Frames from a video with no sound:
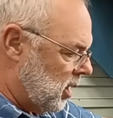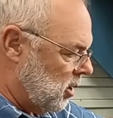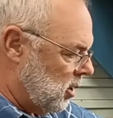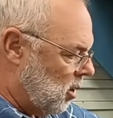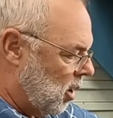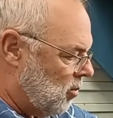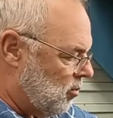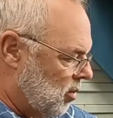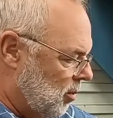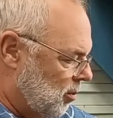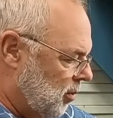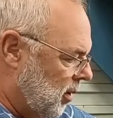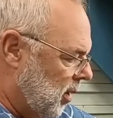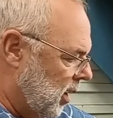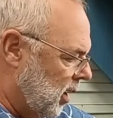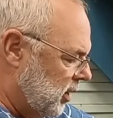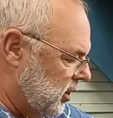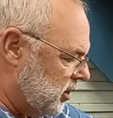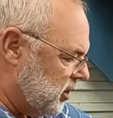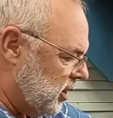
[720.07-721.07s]
on
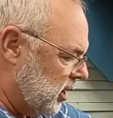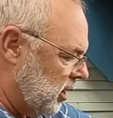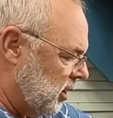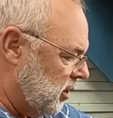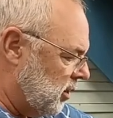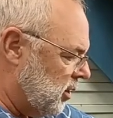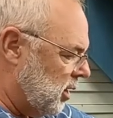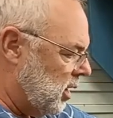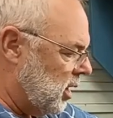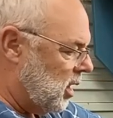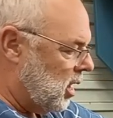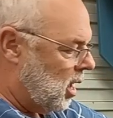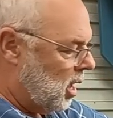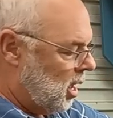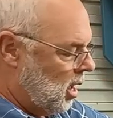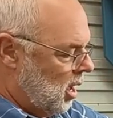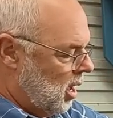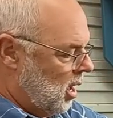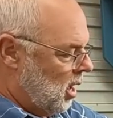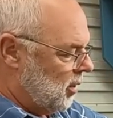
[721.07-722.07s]
replacing the
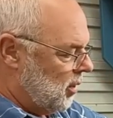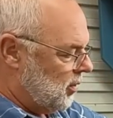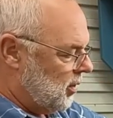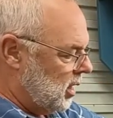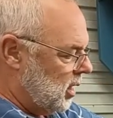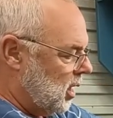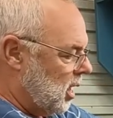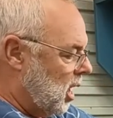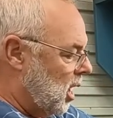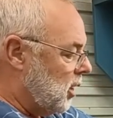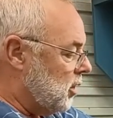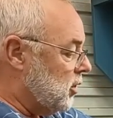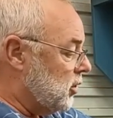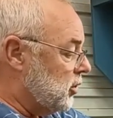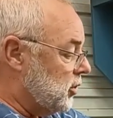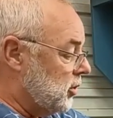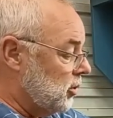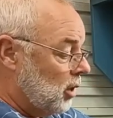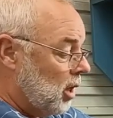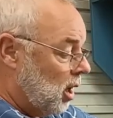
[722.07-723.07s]

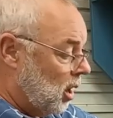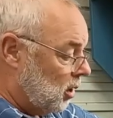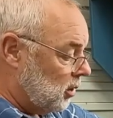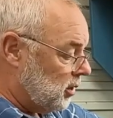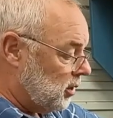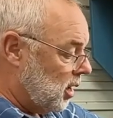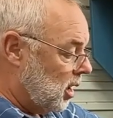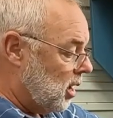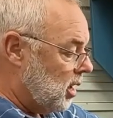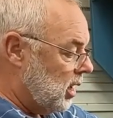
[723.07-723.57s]
tool holder.